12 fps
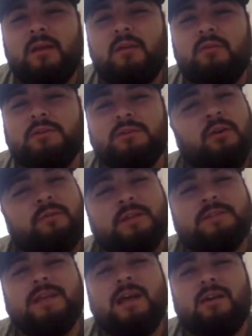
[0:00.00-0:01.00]
which
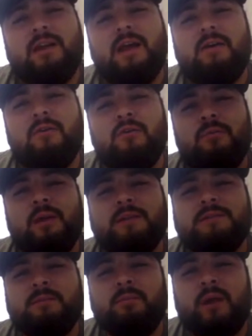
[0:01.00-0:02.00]
hopefully Saturday at home
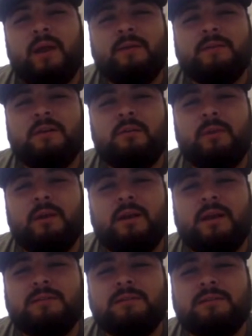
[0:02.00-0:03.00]
against the Braves. That'll be a
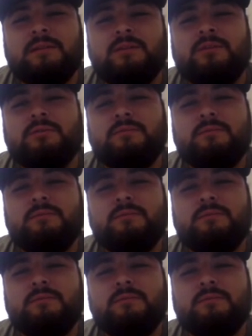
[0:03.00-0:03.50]
nice little